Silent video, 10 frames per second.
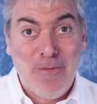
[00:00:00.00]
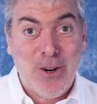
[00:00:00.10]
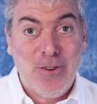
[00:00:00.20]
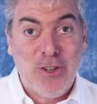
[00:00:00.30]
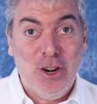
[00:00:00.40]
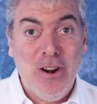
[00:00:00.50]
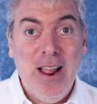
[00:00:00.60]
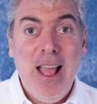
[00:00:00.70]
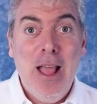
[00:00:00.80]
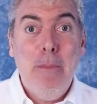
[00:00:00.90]
for sure
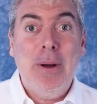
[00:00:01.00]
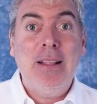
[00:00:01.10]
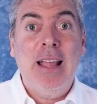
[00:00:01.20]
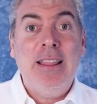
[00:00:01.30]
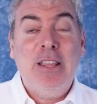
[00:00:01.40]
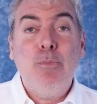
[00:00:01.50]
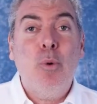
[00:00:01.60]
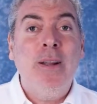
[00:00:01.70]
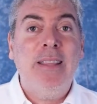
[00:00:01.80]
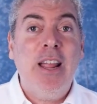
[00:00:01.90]
but at this
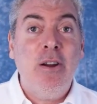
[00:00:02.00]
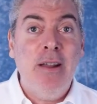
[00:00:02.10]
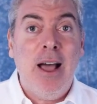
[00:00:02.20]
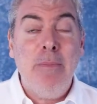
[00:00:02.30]
point, they are not